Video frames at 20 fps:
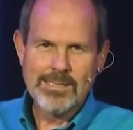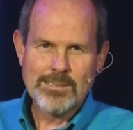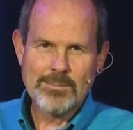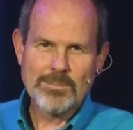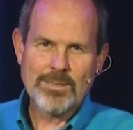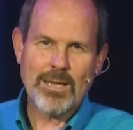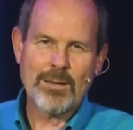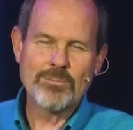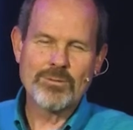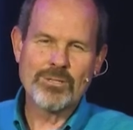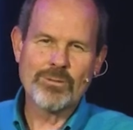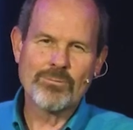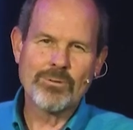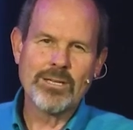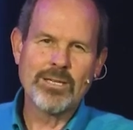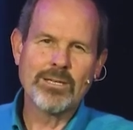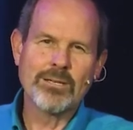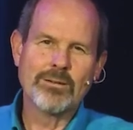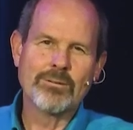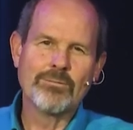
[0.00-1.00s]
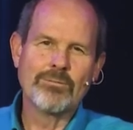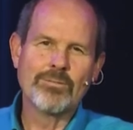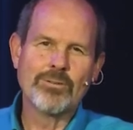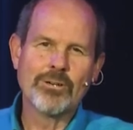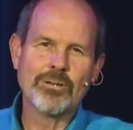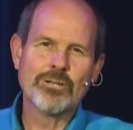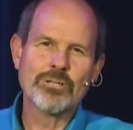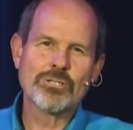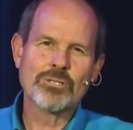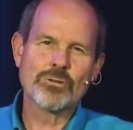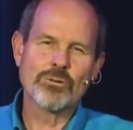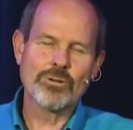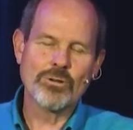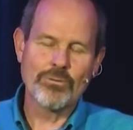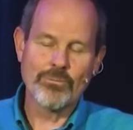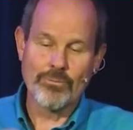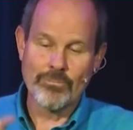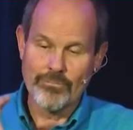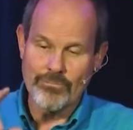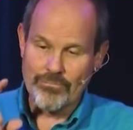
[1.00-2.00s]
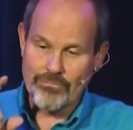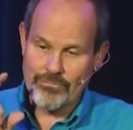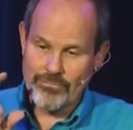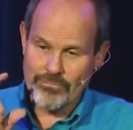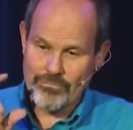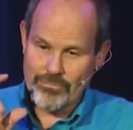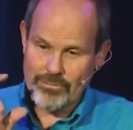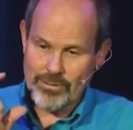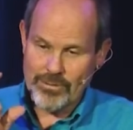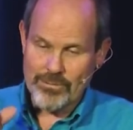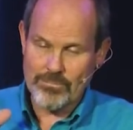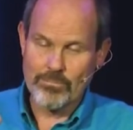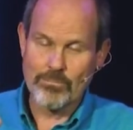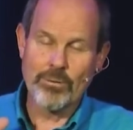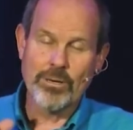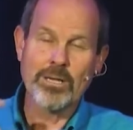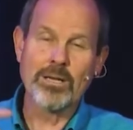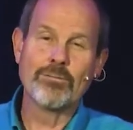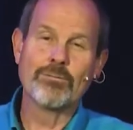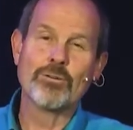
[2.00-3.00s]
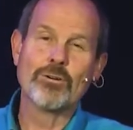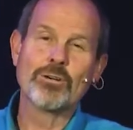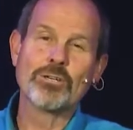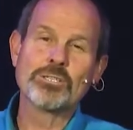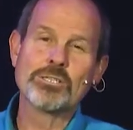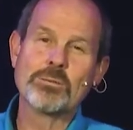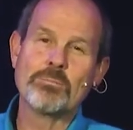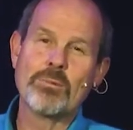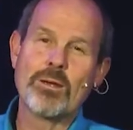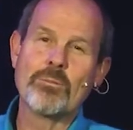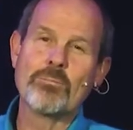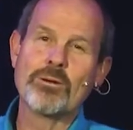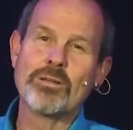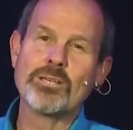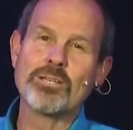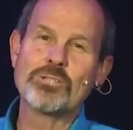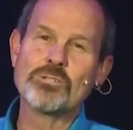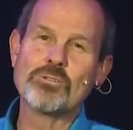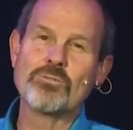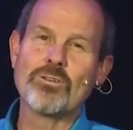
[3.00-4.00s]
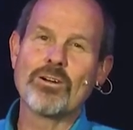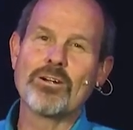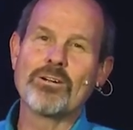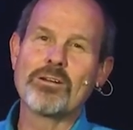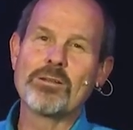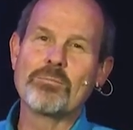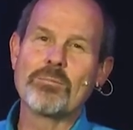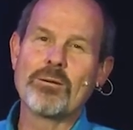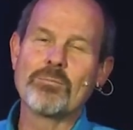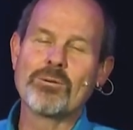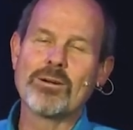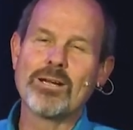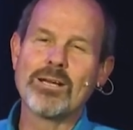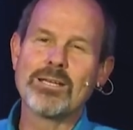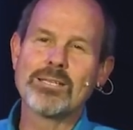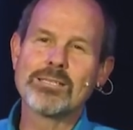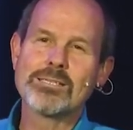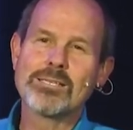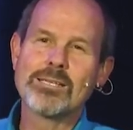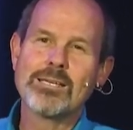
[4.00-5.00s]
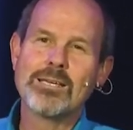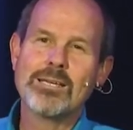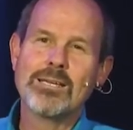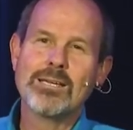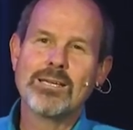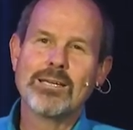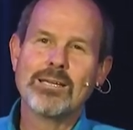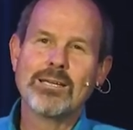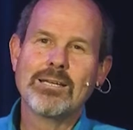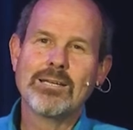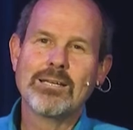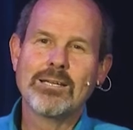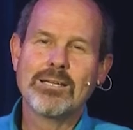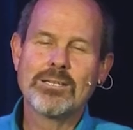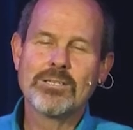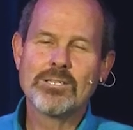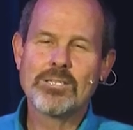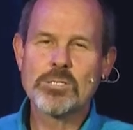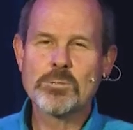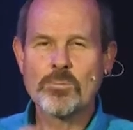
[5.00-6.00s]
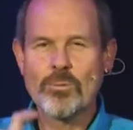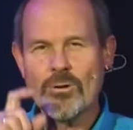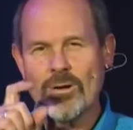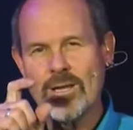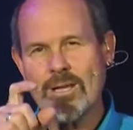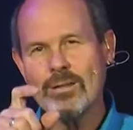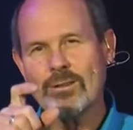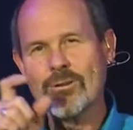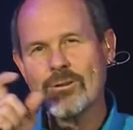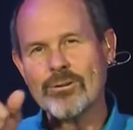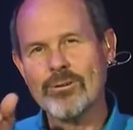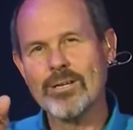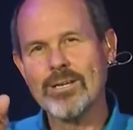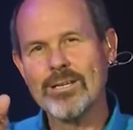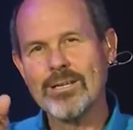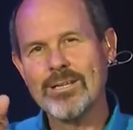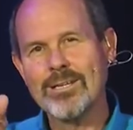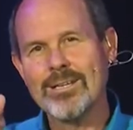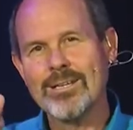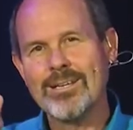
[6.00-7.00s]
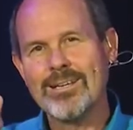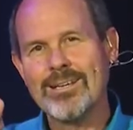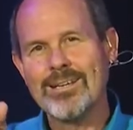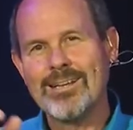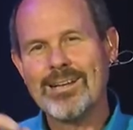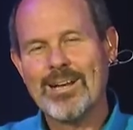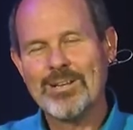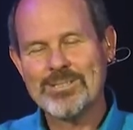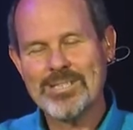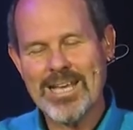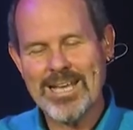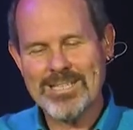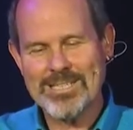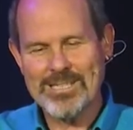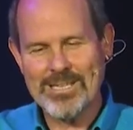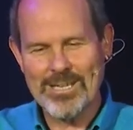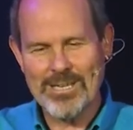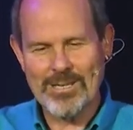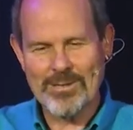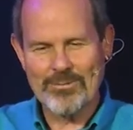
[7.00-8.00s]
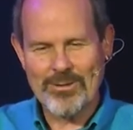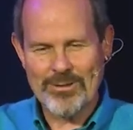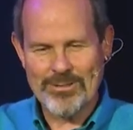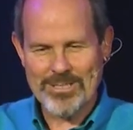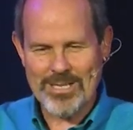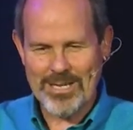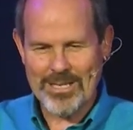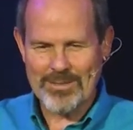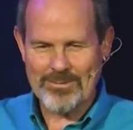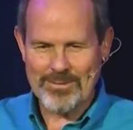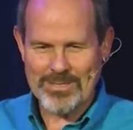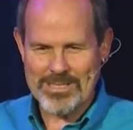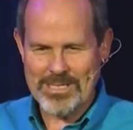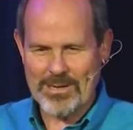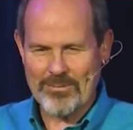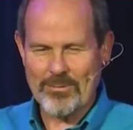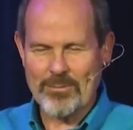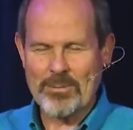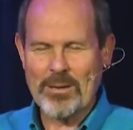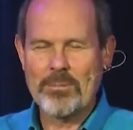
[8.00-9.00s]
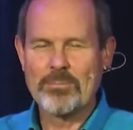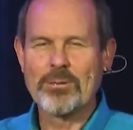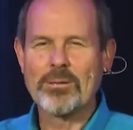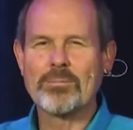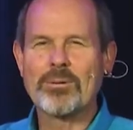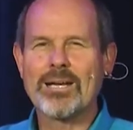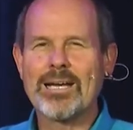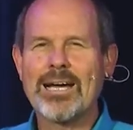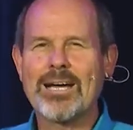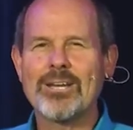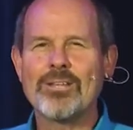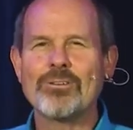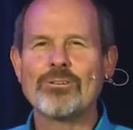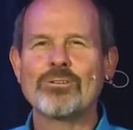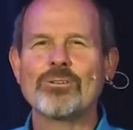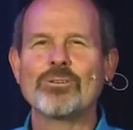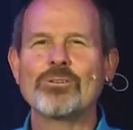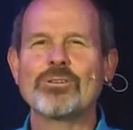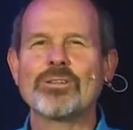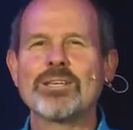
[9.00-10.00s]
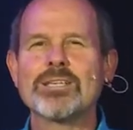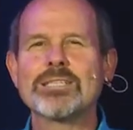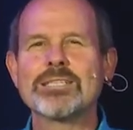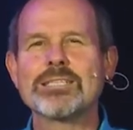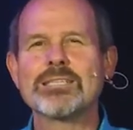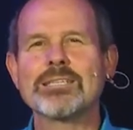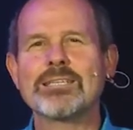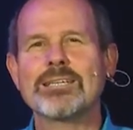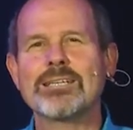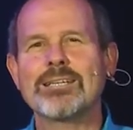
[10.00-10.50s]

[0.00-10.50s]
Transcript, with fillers: Sometimes you read a verse or you bring a verse to memory that you've already memorized and just pray through it. I was asking, and we were talking with several people about how do you do this?